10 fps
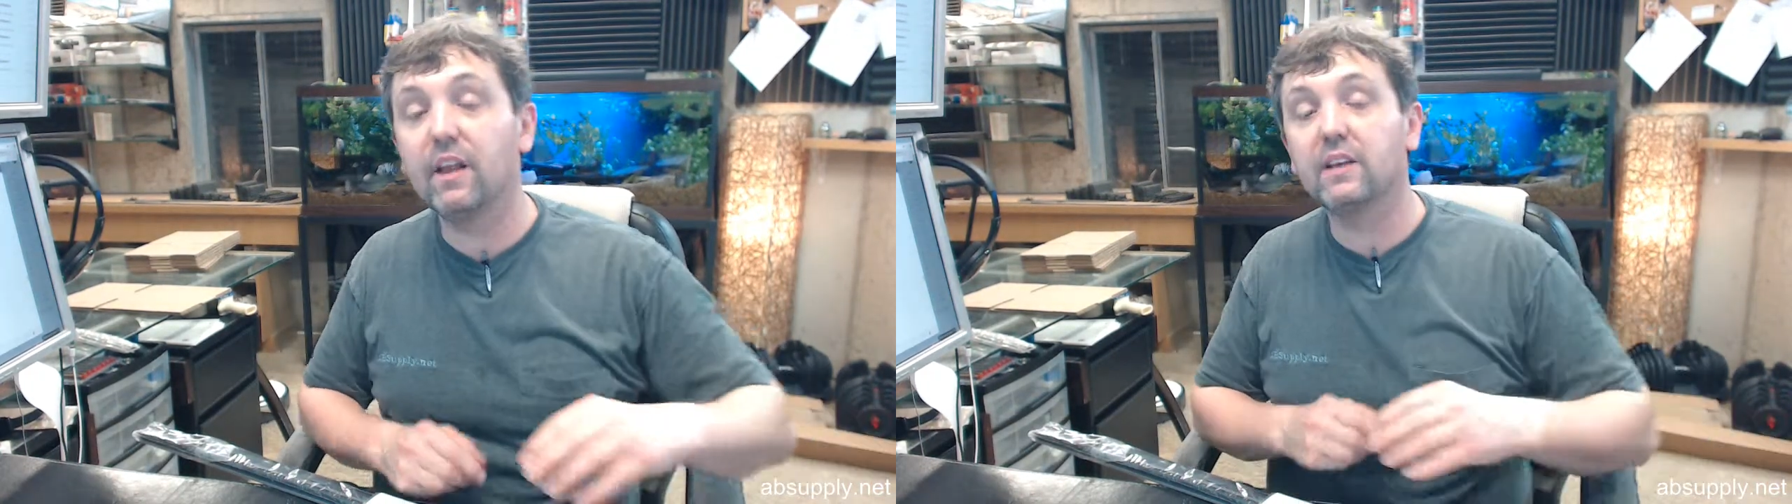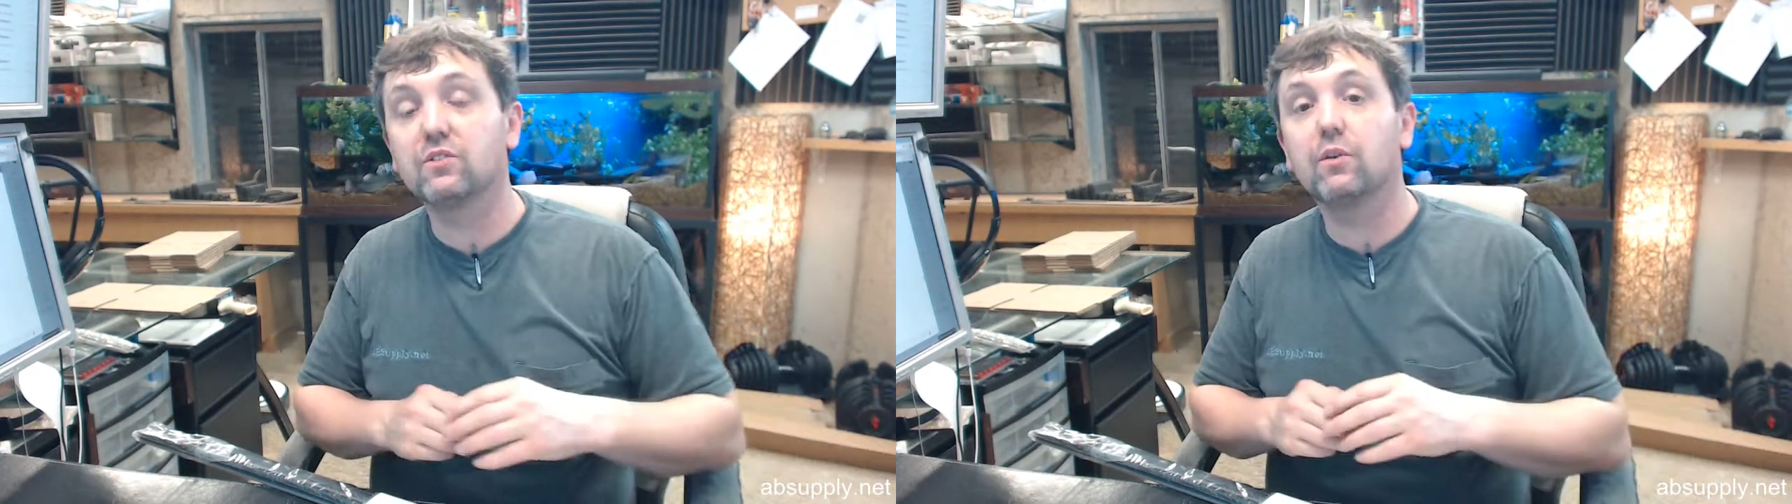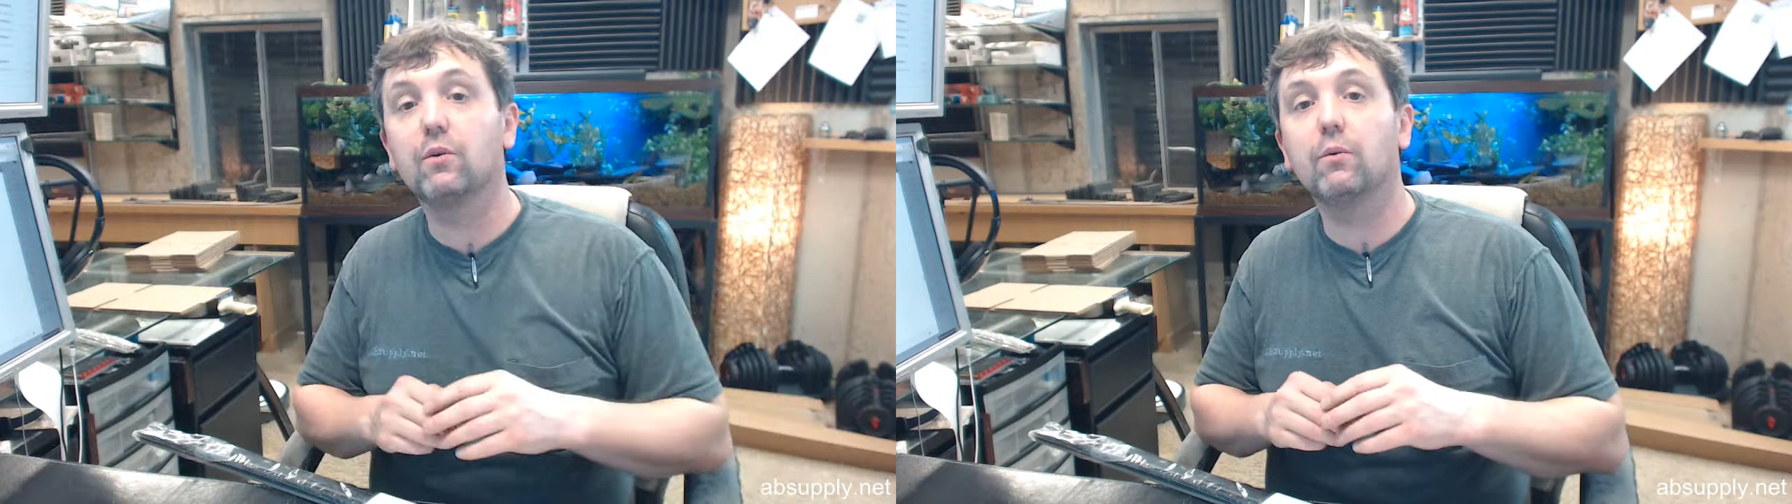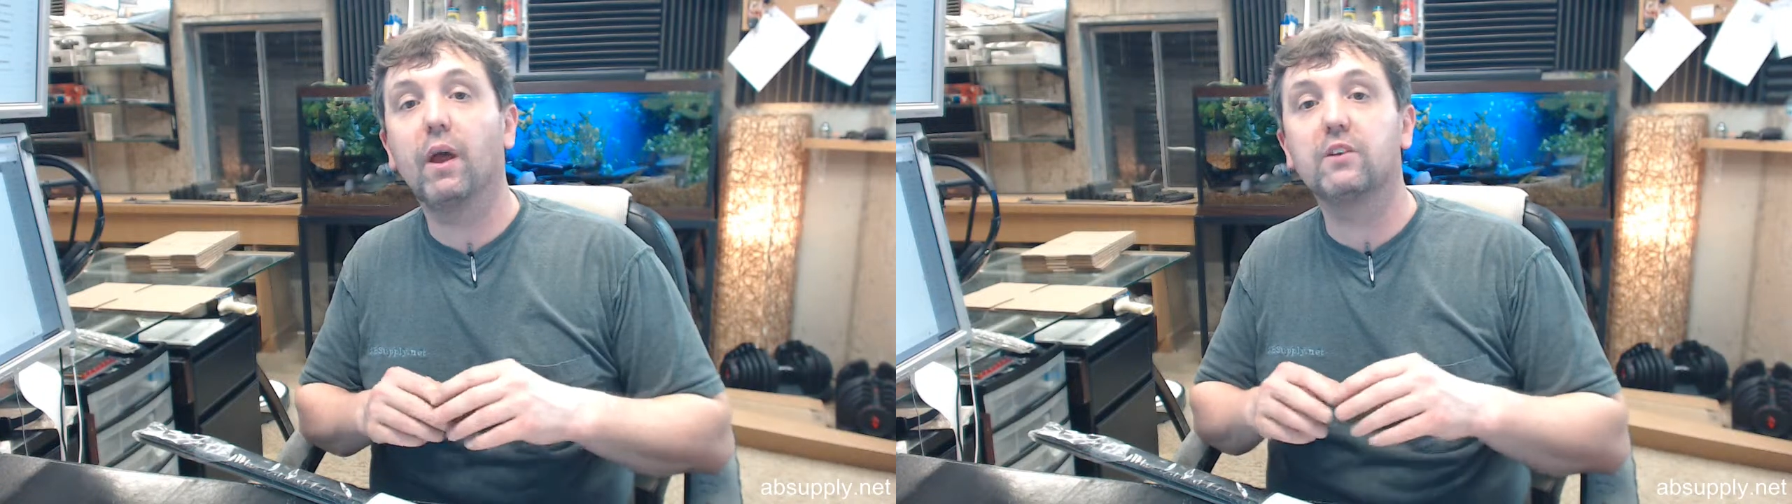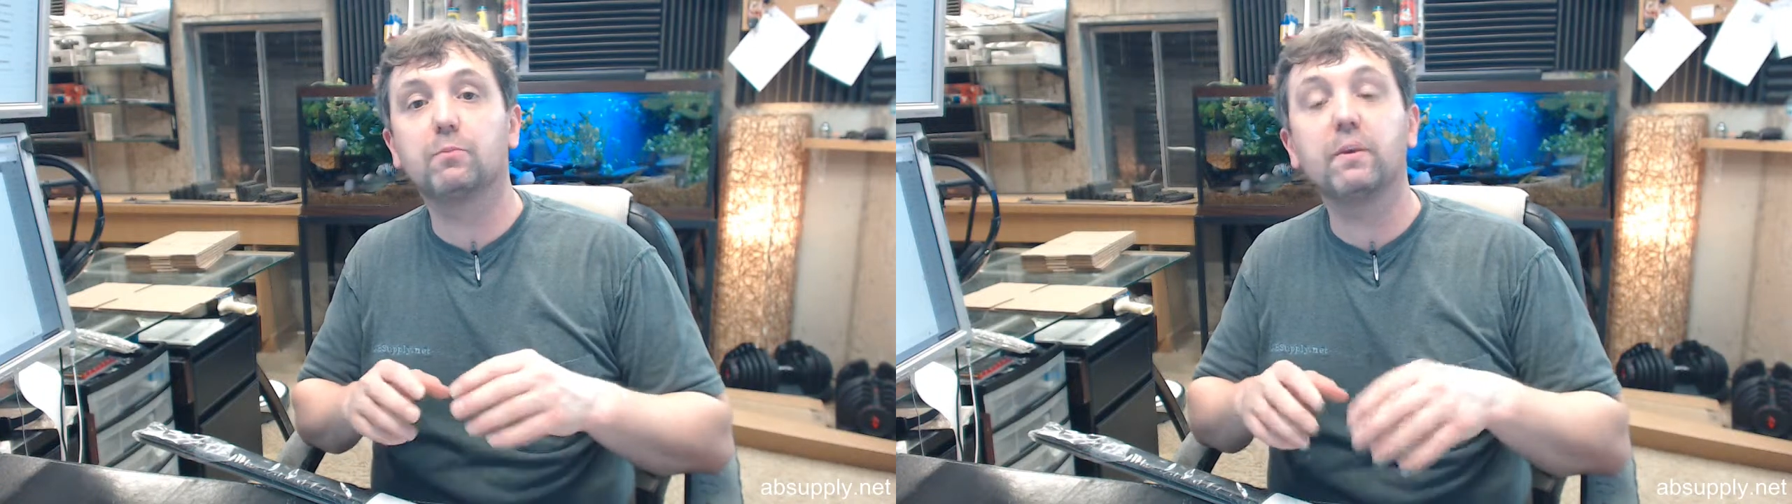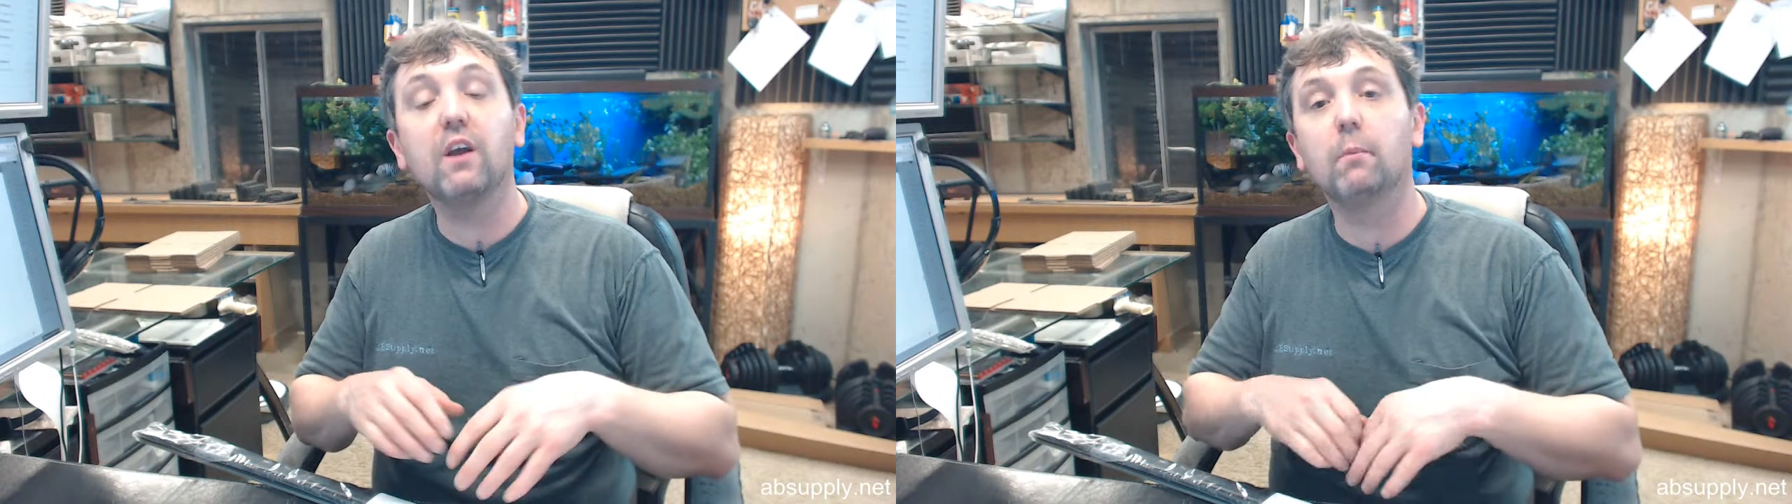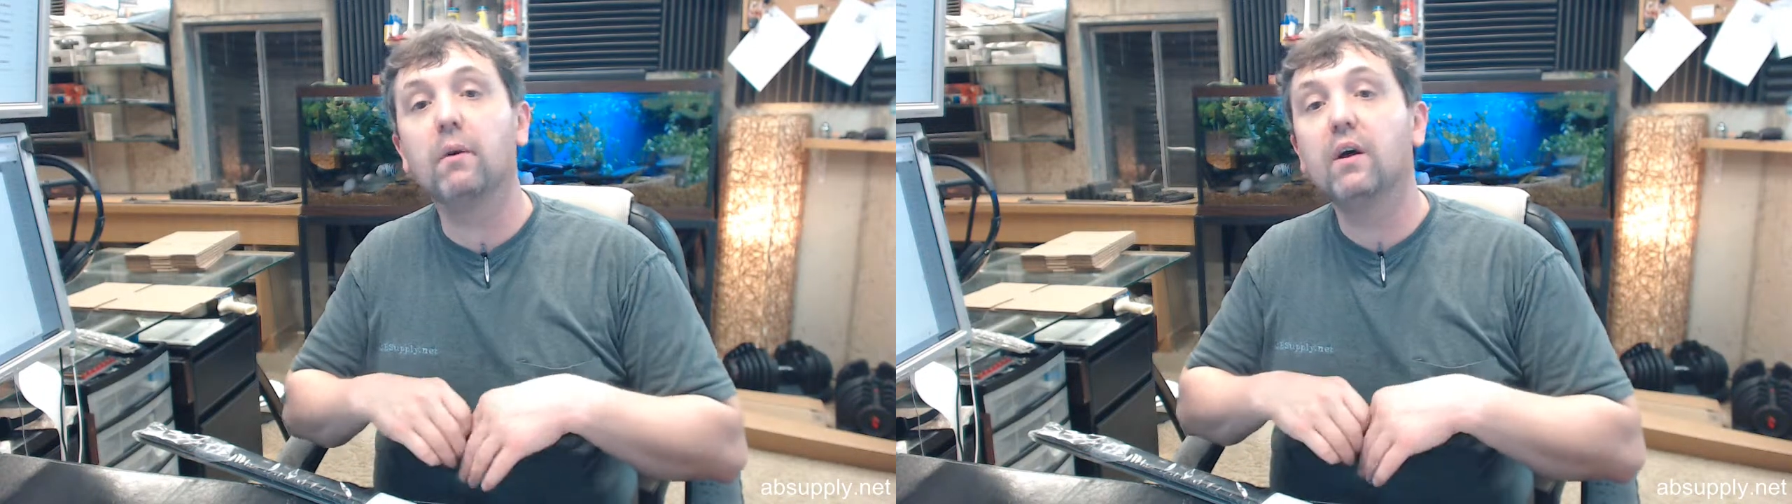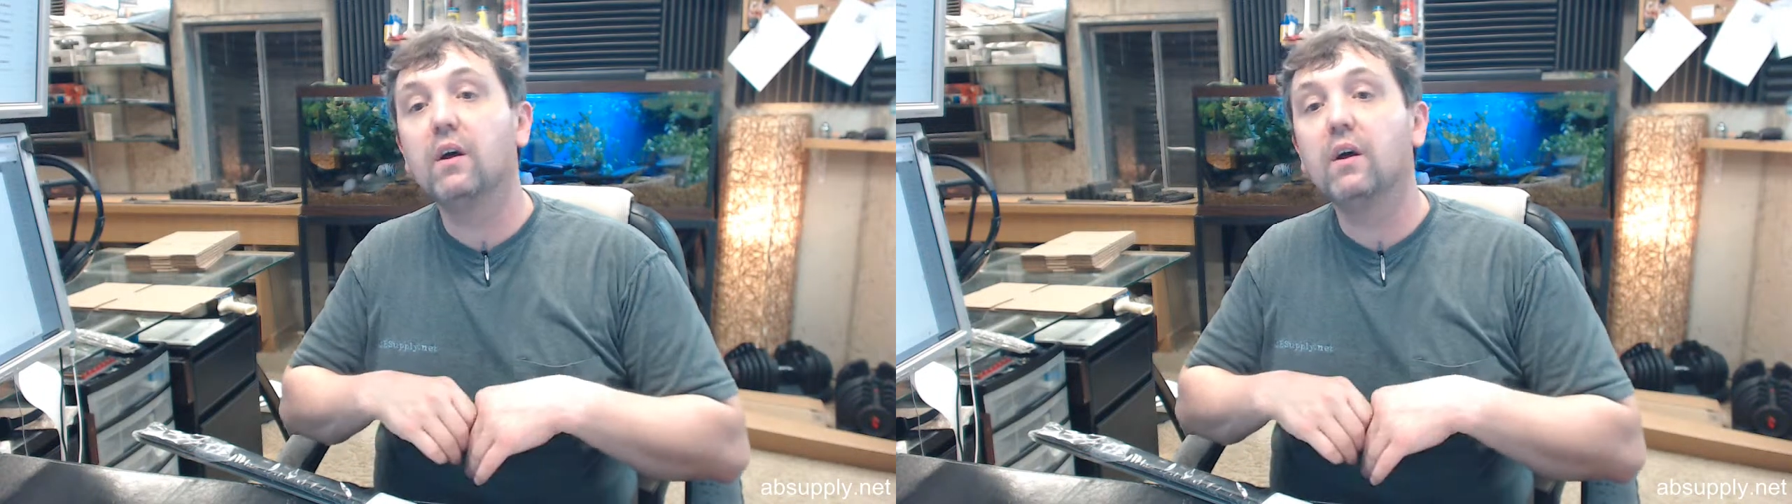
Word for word: has has become